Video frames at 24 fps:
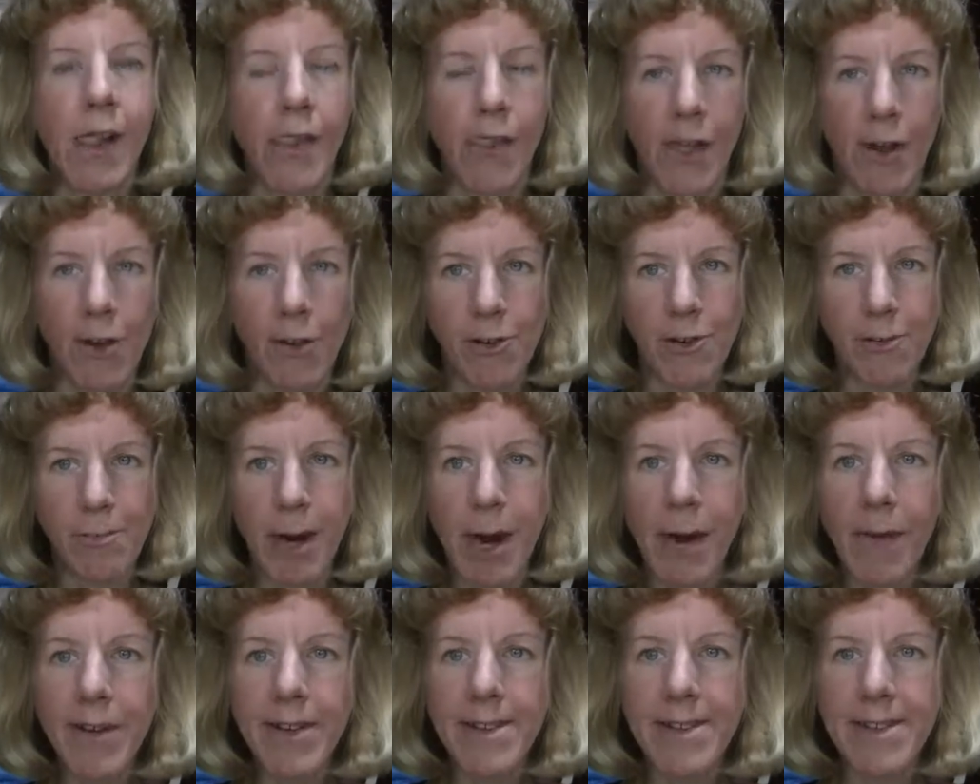there's
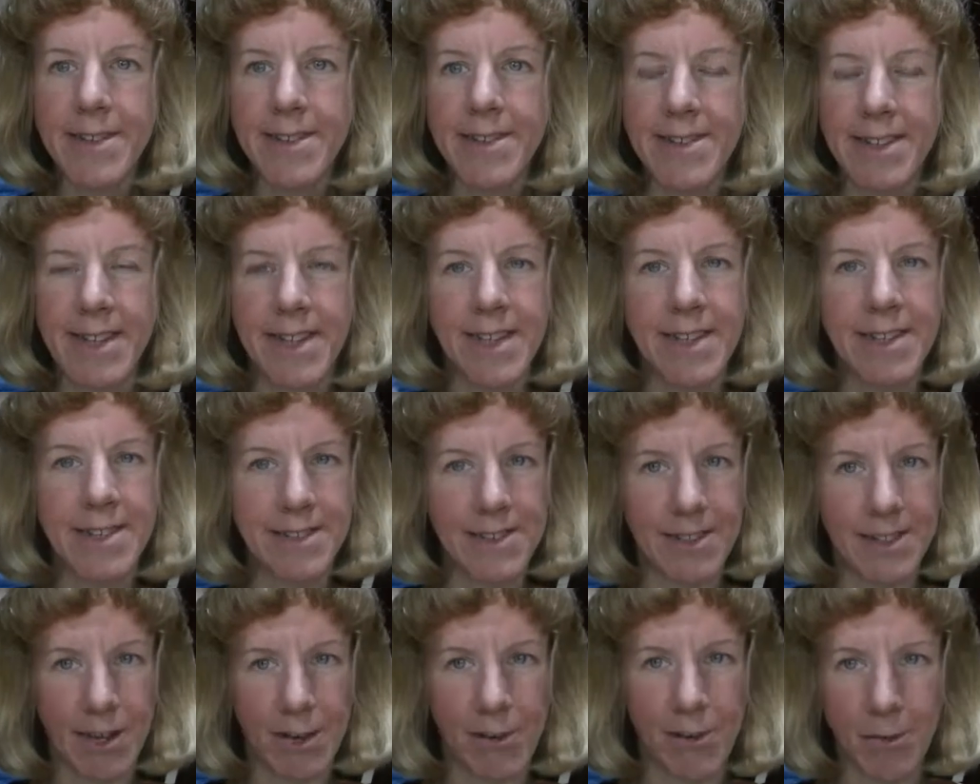my
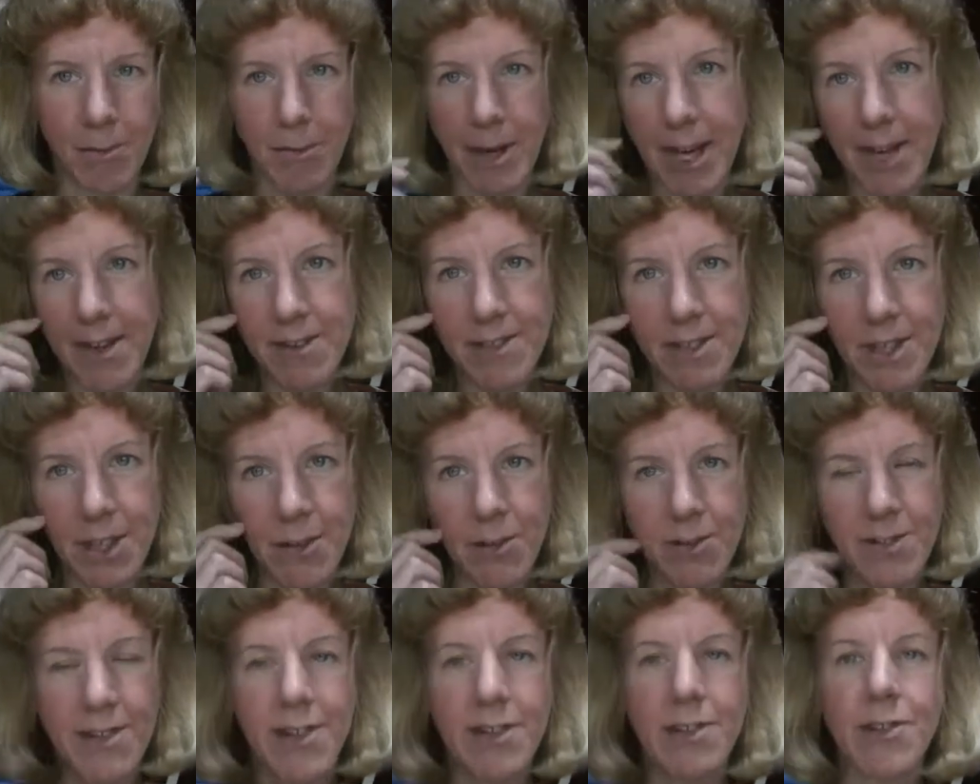resistance, there's my
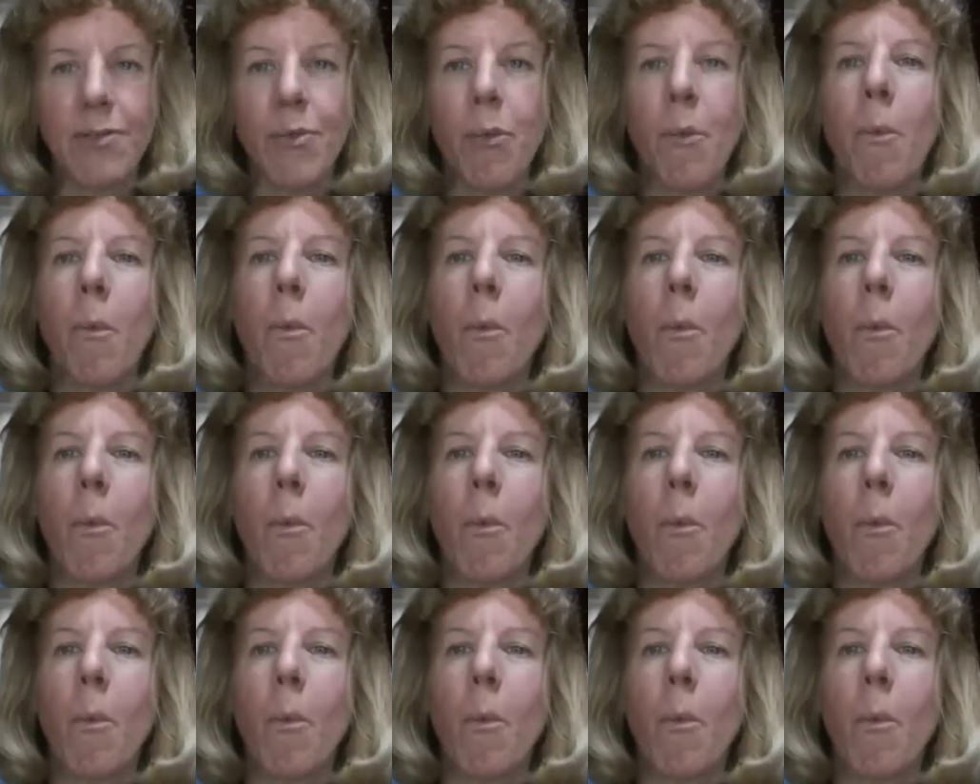excuses.